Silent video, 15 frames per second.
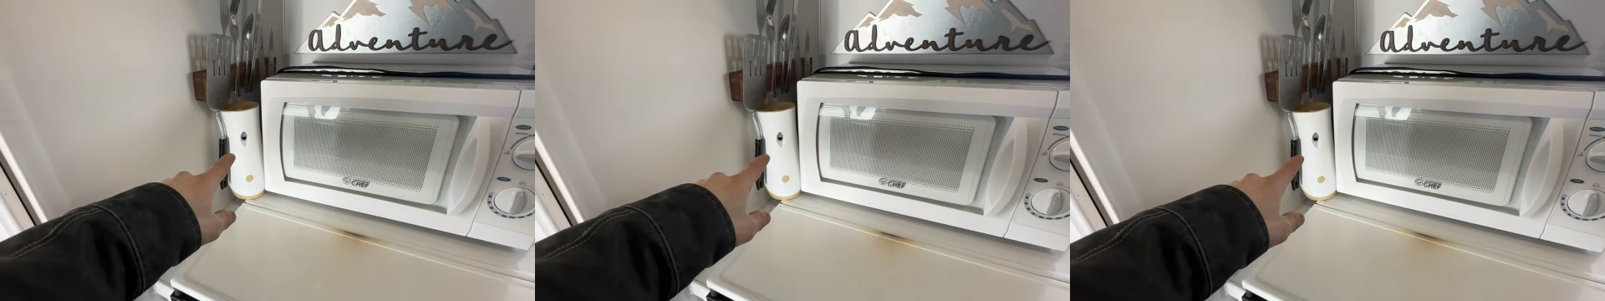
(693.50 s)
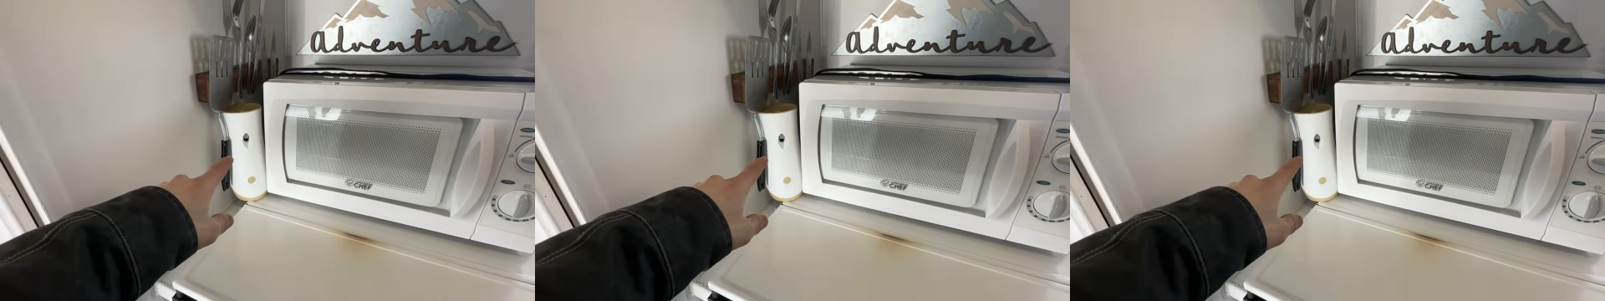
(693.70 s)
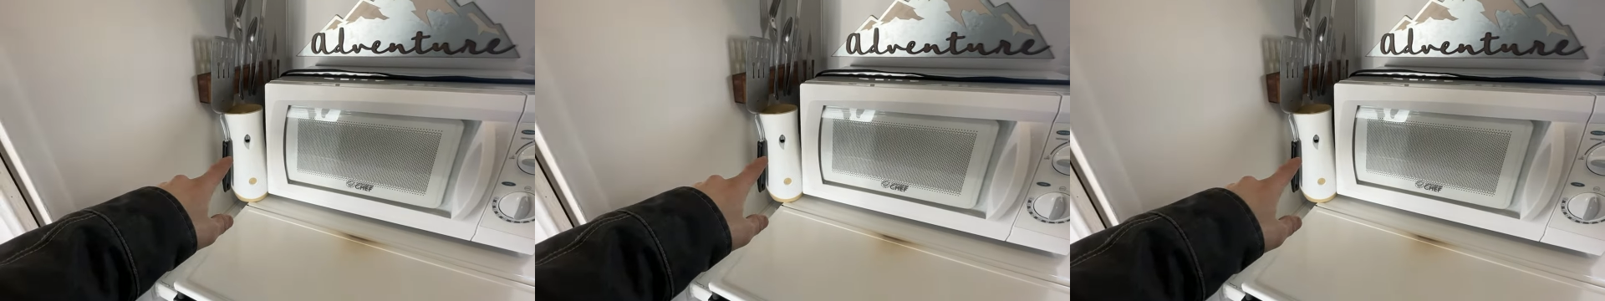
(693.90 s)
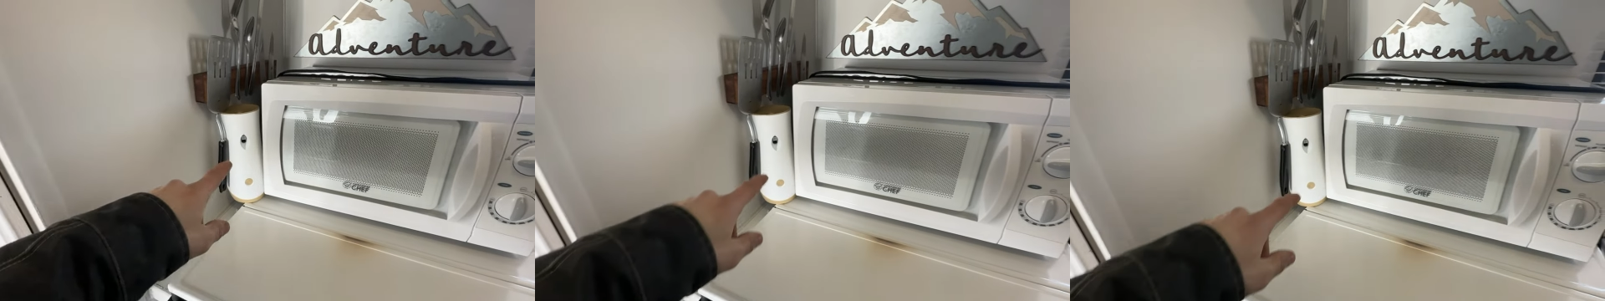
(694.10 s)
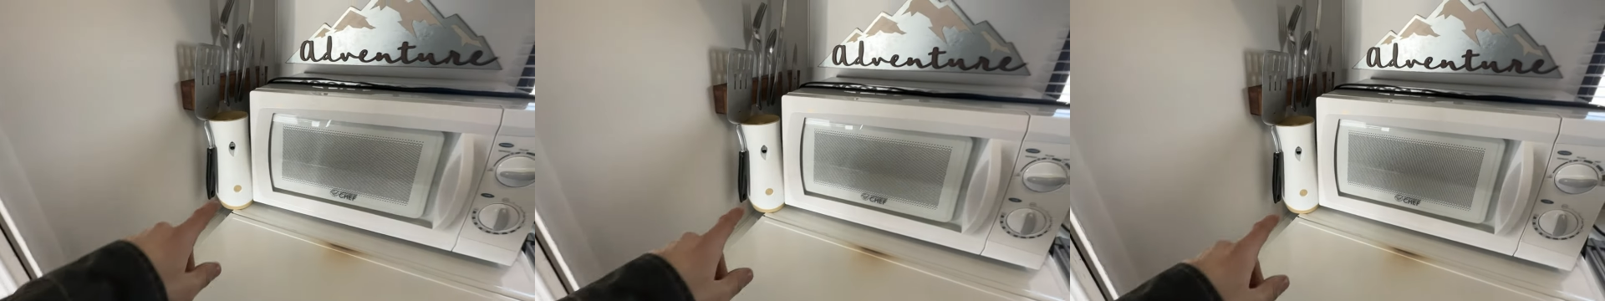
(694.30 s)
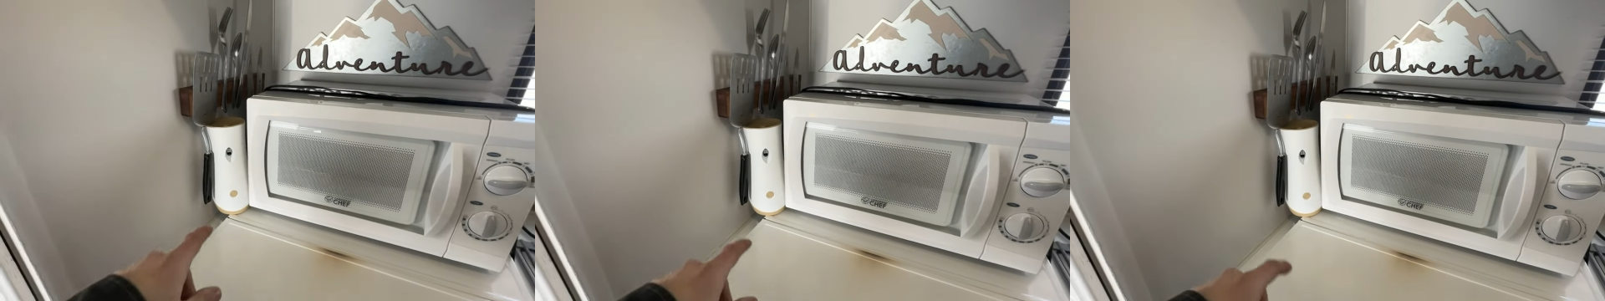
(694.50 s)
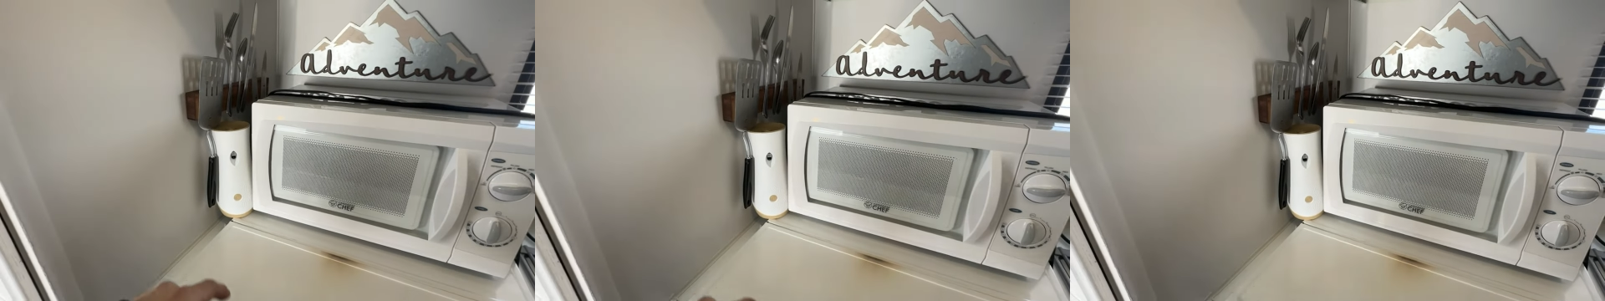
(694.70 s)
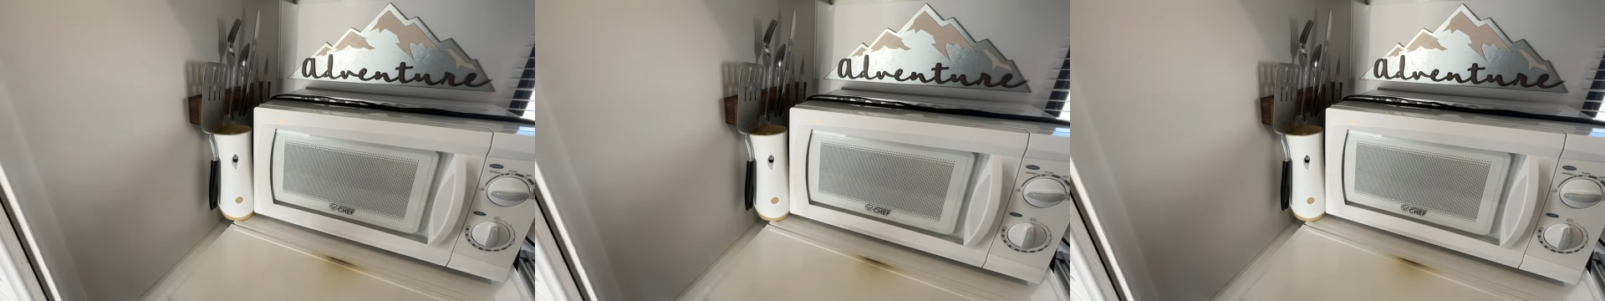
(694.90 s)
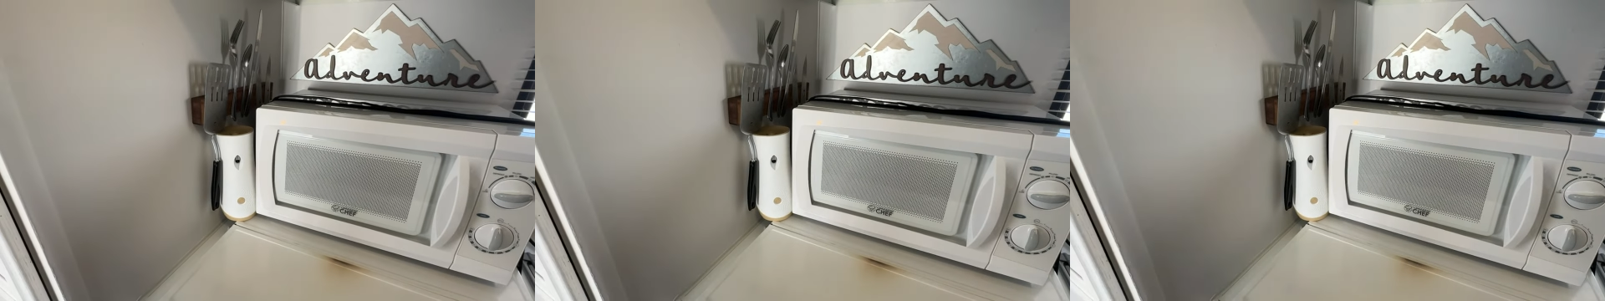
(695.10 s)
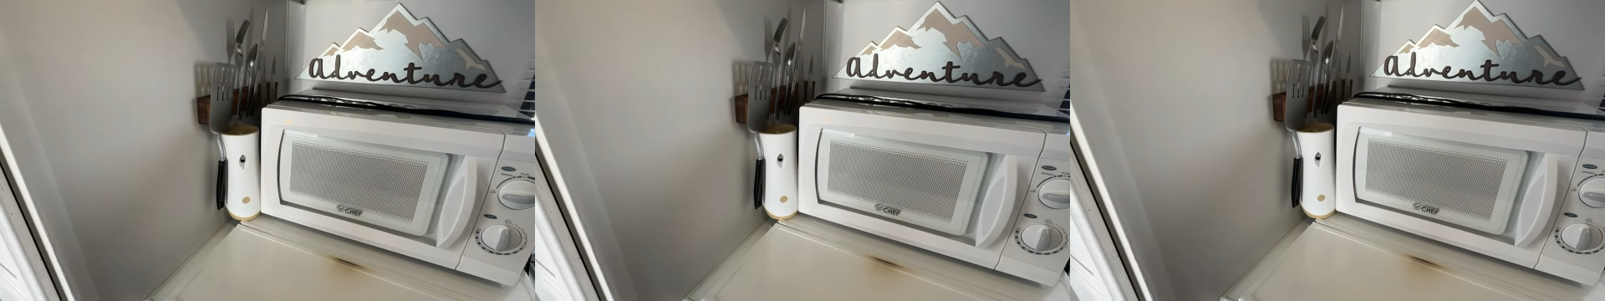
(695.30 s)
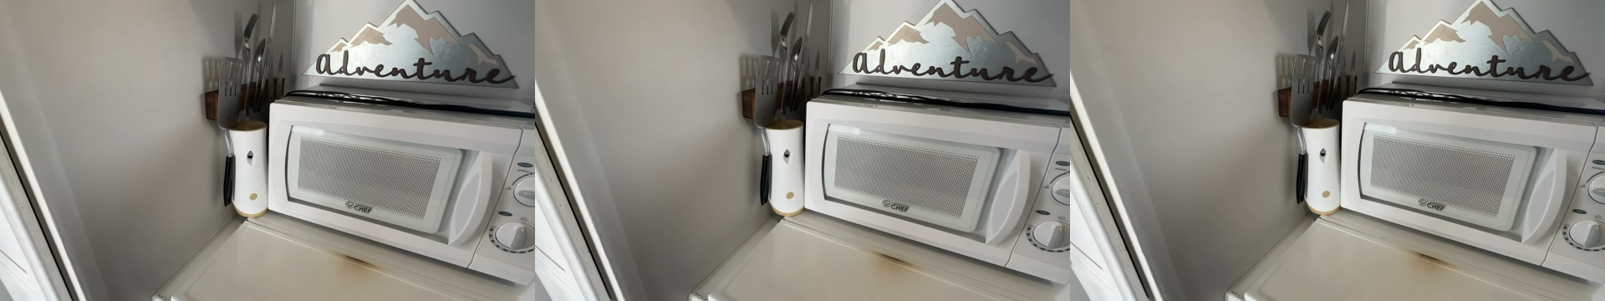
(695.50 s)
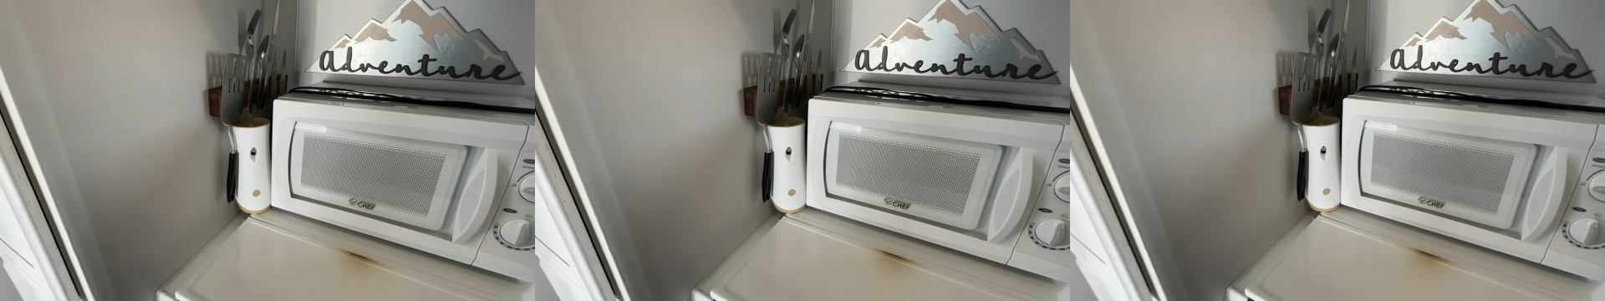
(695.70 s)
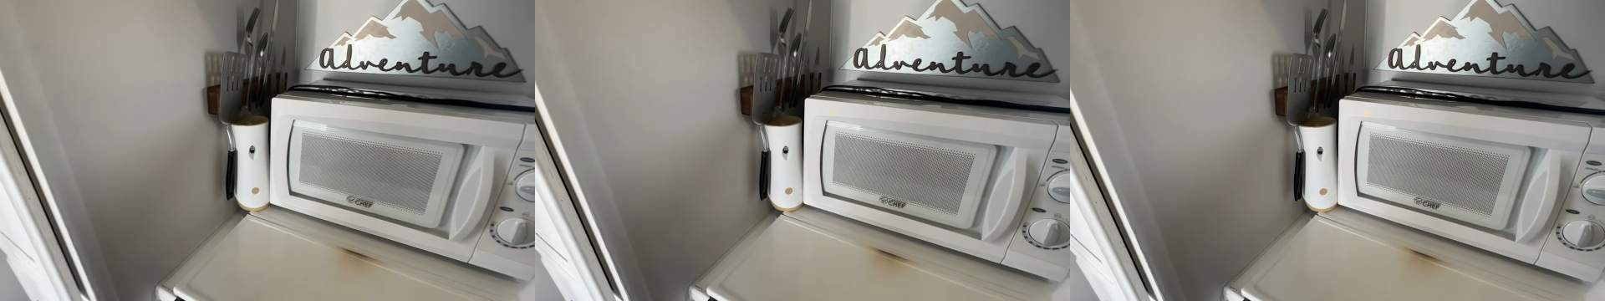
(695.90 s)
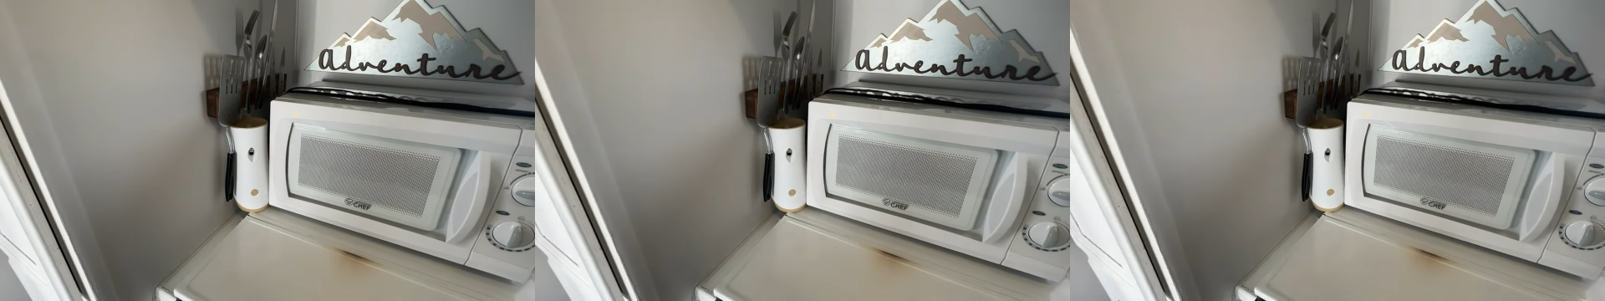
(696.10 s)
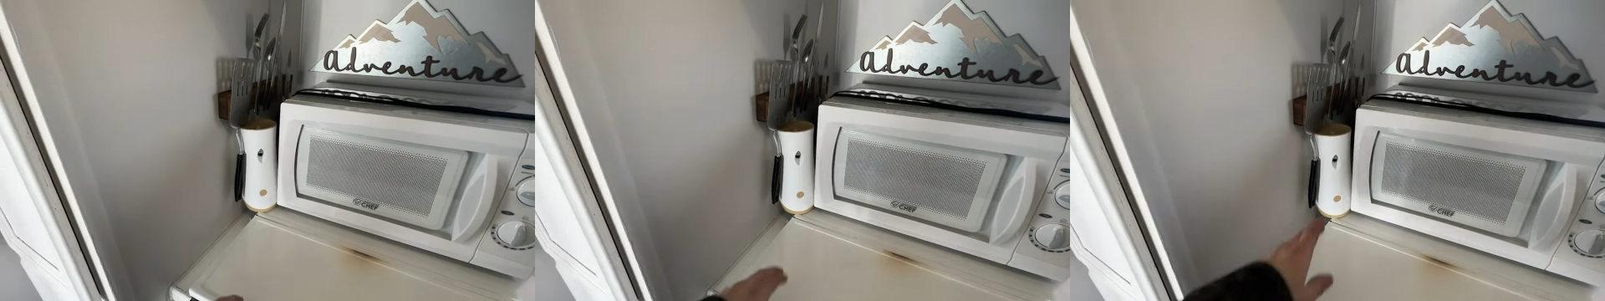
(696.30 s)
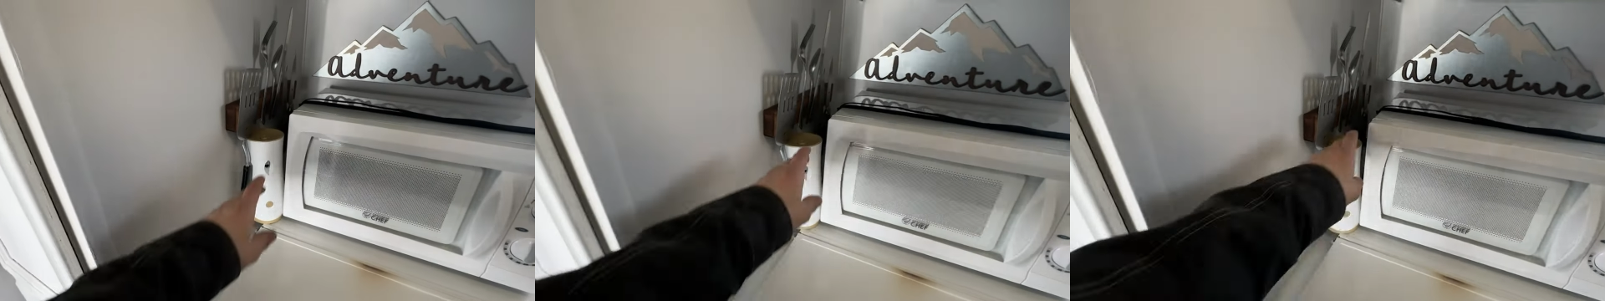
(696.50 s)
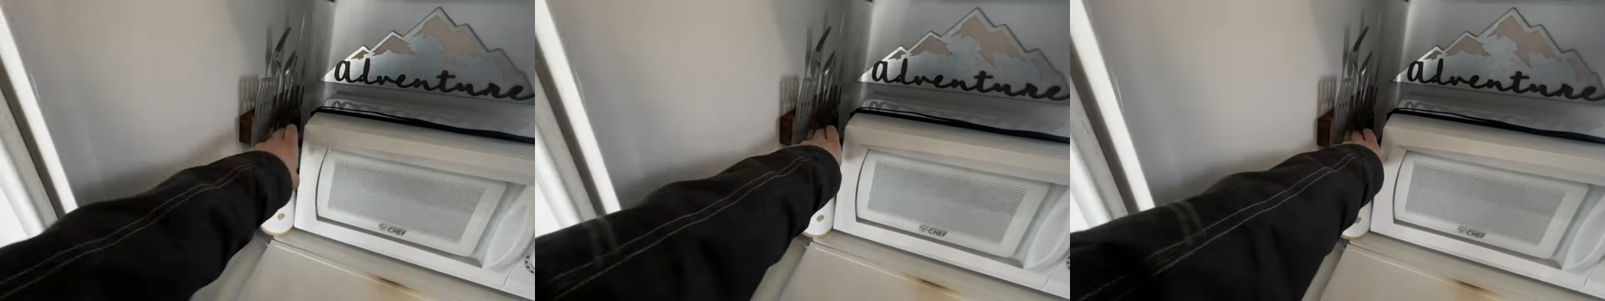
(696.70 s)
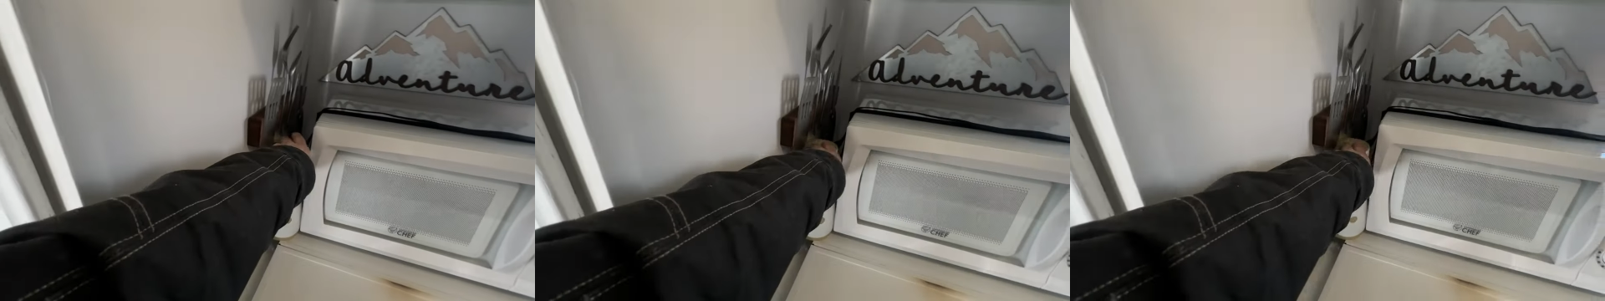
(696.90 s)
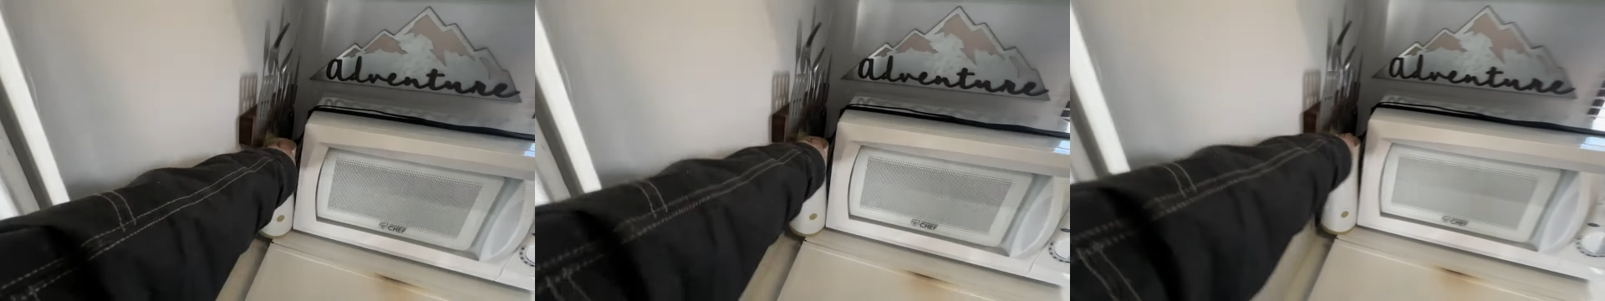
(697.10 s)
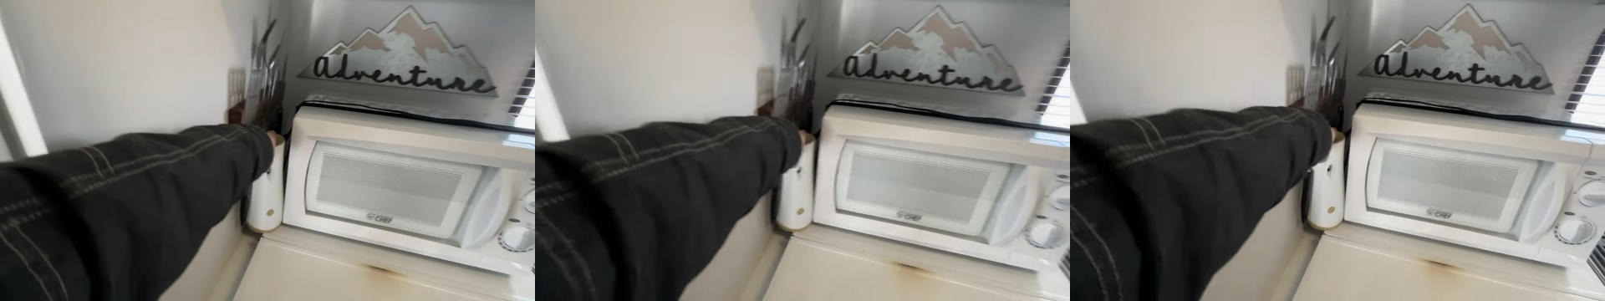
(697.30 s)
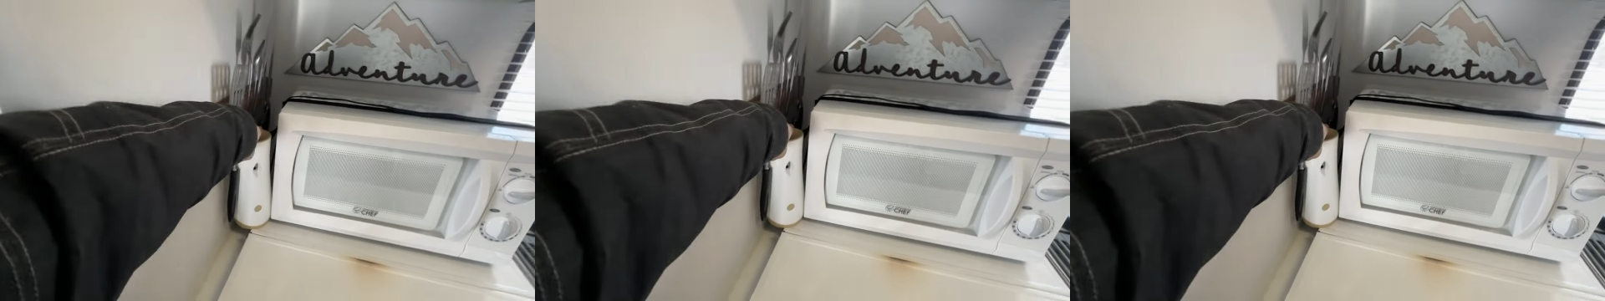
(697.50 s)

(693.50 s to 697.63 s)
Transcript: (no speaker visible)